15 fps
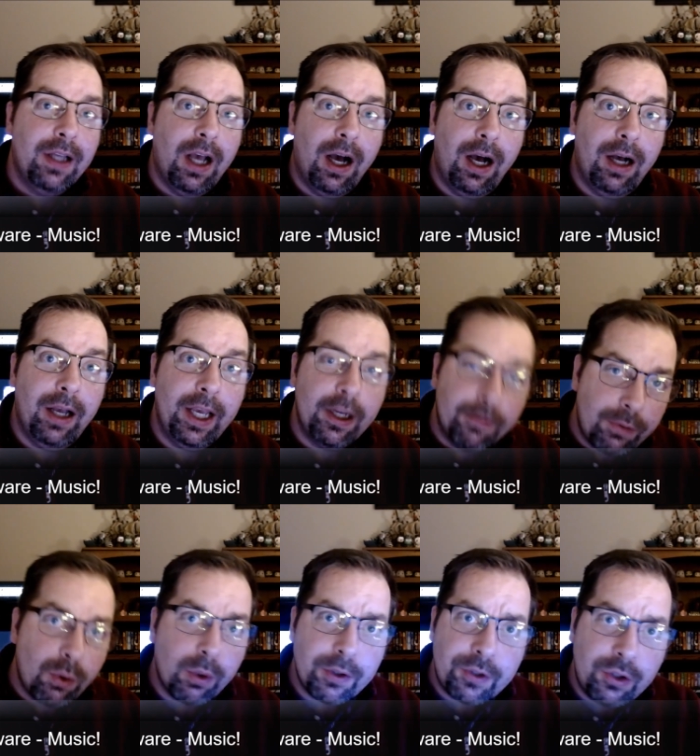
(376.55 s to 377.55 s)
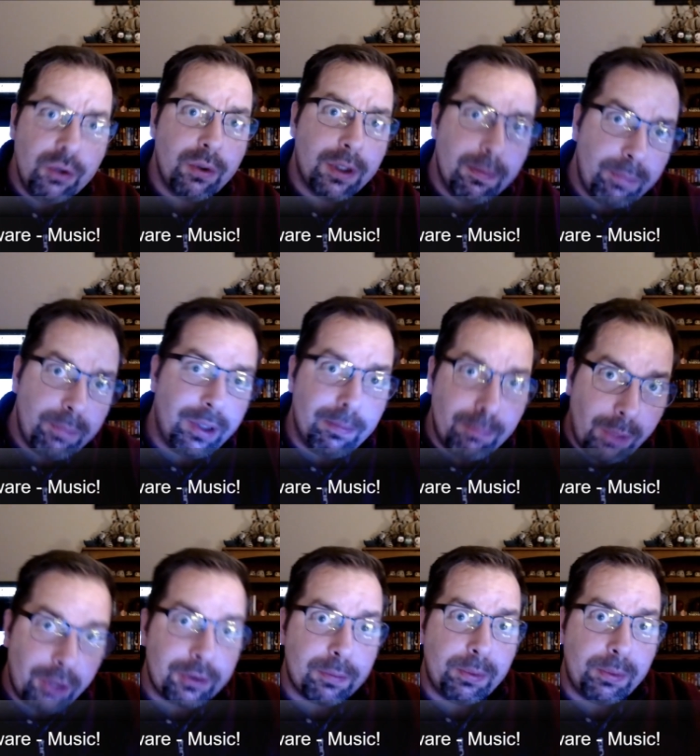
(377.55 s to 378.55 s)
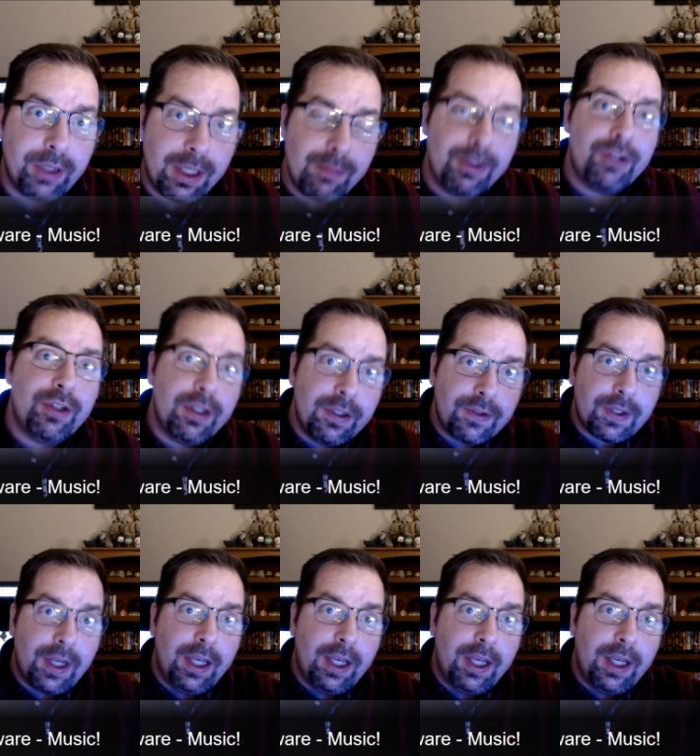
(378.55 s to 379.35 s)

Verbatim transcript: Uh, and of course, you can put multiple images